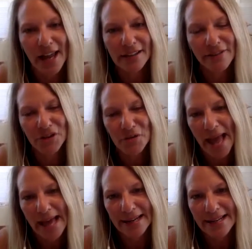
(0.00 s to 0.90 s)
I love you,
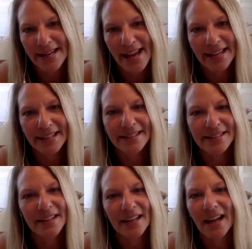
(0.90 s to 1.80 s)
Patty.
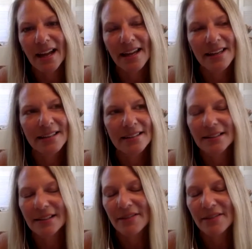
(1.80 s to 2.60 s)
And I